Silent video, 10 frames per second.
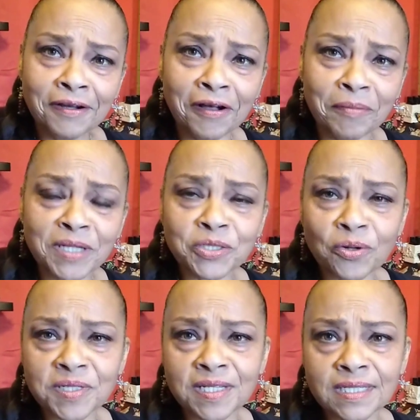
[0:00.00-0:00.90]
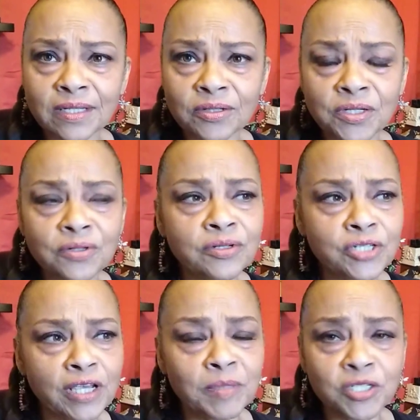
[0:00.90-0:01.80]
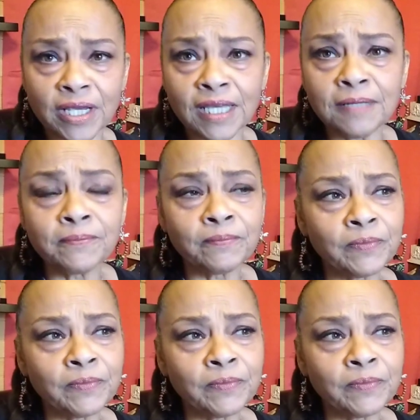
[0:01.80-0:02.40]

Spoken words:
my Starseed sister, Jamie J.